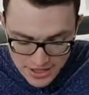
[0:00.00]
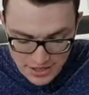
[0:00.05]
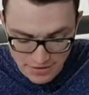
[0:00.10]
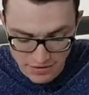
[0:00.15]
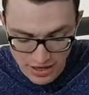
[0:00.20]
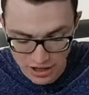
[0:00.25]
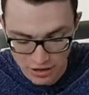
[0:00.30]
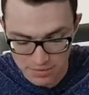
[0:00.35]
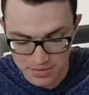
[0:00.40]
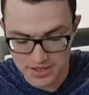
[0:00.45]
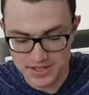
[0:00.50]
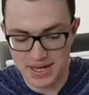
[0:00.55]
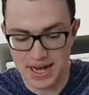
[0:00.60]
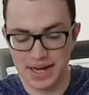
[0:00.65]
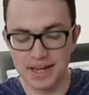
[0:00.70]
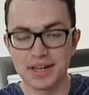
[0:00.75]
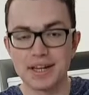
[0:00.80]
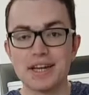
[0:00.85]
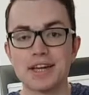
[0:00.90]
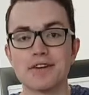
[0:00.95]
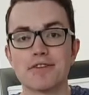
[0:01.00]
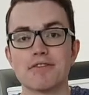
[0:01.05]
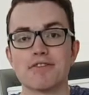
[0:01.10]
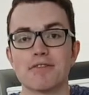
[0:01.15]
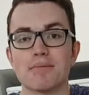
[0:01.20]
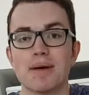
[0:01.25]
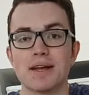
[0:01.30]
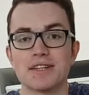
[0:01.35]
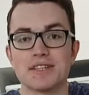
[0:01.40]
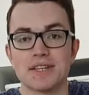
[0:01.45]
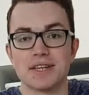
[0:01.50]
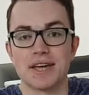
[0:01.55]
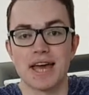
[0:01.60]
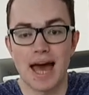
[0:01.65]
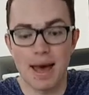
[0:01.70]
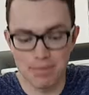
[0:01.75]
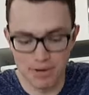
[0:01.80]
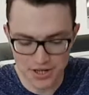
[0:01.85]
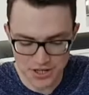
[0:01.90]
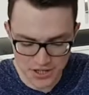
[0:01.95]
developed the technique of fermenting
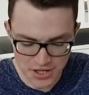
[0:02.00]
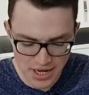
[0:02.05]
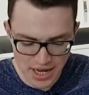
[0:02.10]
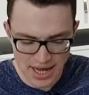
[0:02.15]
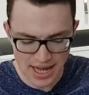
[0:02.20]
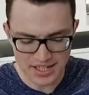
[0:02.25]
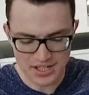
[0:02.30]
cabbage